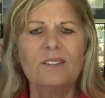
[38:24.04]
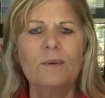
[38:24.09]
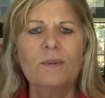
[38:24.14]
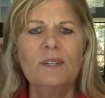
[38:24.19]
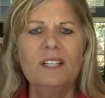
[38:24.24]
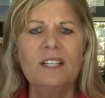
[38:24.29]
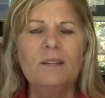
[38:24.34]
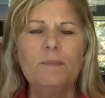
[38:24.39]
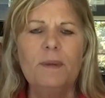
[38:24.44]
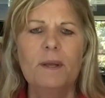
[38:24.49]

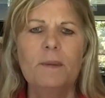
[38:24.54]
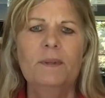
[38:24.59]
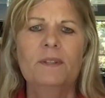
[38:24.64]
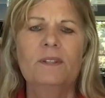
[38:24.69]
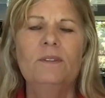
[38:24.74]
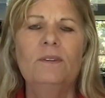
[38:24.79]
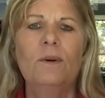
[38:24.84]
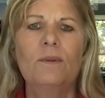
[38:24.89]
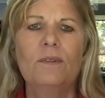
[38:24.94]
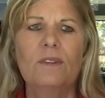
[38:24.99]
we need people
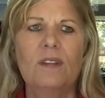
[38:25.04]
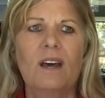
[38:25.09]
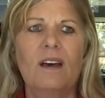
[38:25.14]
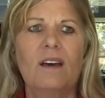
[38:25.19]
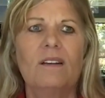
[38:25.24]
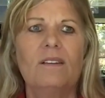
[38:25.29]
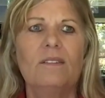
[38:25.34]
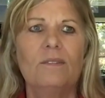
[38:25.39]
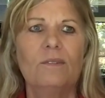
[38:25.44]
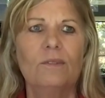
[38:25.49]
to know
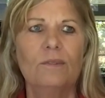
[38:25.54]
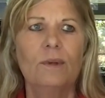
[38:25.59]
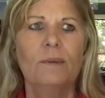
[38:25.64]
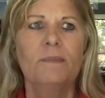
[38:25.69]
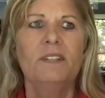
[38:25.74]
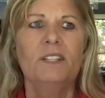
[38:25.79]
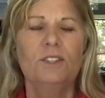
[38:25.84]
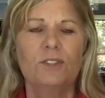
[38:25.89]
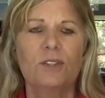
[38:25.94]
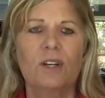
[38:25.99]
that
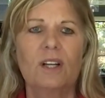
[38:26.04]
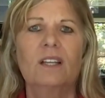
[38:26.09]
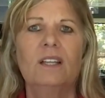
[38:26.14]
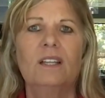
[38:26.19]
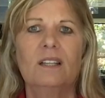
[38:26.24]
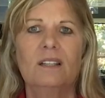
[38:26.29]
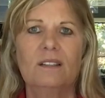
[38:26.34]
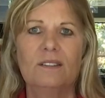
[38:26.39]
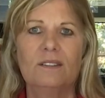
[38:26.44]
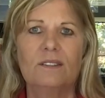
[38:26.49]
women in
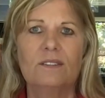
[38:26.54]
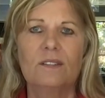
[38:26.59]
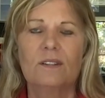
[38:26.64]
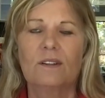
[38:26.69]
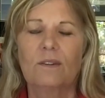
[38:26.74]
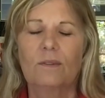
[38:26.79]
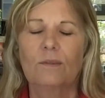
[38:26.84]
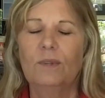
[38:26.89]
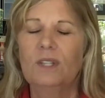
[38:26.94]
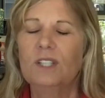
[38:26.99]
trucking
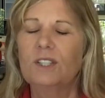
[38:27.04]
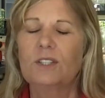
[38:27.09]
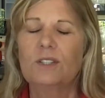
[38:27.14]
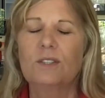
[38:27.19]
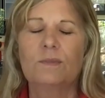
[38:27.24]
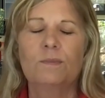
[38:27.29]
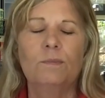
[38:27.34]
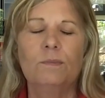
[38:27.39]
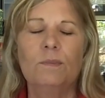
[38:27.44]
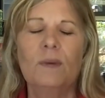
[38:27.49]

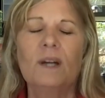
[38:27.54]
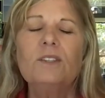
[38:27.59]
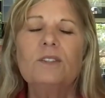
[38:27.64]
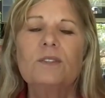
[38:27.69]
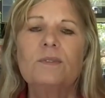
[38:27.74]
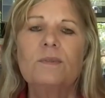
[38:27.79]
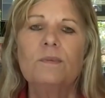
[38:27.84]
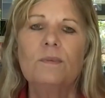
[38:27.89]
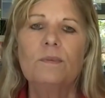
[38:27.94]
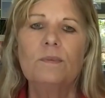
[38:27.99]
reaches
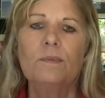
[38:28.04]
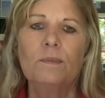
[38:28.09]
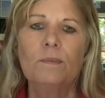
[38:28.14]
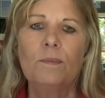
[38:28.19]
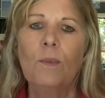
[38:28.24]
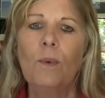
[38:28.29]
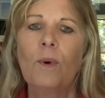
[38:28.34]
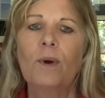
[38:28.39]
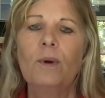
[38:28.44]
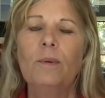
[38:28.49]
much
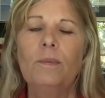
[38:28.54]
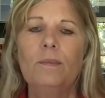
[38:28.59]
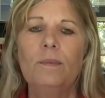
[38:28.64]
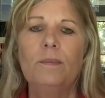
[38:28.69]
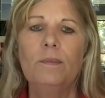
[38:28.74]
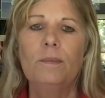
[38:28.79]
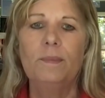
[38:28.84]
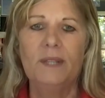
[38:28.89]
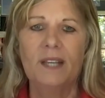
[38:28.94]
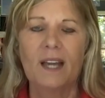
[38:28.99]
more
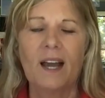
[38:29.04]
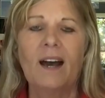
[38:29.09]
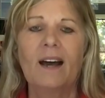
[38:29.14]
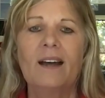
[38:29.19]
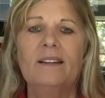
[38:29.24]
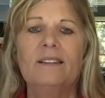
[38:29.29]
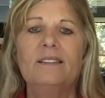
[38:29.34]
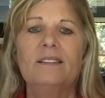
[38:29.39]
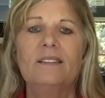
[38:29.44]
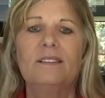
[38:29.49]

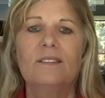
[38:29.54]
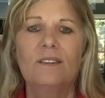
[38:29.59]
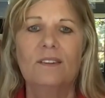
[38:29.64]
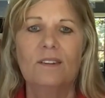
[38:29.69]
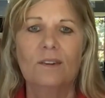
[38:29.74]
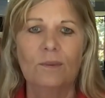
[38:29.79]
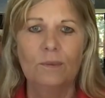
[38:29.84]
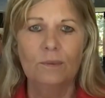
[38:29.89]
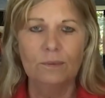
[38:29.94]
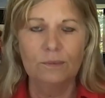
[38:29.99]
beyond
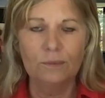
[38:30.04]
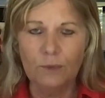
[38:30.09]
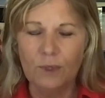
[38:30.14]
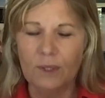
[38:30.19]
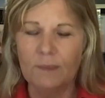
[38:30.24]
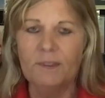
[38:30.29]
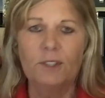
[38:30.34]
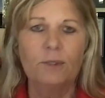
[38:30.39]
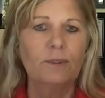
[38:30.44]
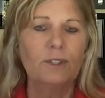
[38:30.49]
the
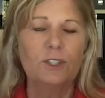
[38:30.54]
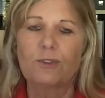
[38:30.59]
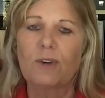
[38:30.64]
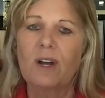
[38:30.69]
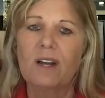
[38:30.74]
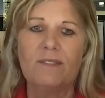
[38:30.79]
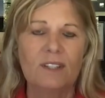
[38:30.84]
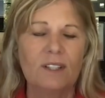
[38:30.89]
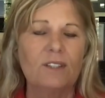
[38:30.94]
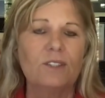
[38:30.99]
women who are
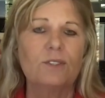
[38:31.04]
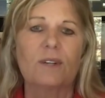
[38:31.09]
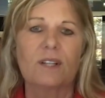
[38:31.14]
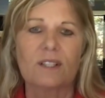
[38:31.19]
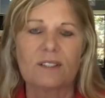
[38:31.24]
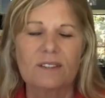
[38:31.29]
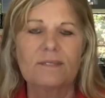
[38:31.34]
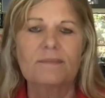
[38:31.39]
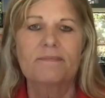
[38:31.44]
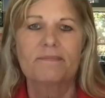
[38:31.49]
driving the
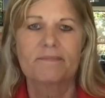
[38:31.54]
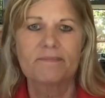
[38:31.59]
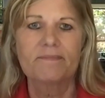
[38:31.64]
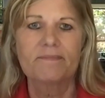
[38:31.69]
trucks.